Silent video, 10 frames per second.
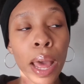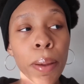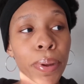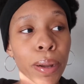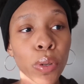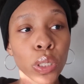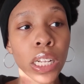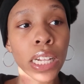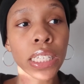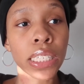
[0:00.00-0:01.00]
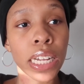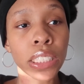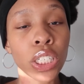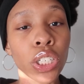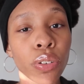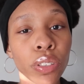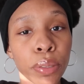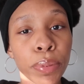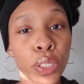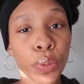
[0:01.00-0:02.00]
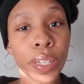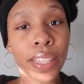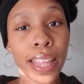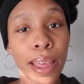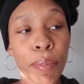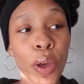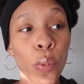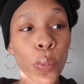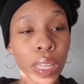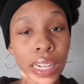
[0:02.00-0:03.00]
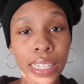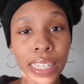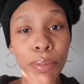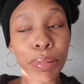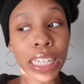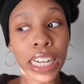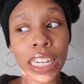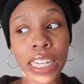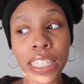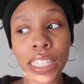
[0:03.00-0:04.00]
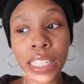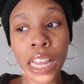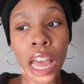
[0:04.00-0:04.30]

But I'm most likely next year going to be doing them weekly, because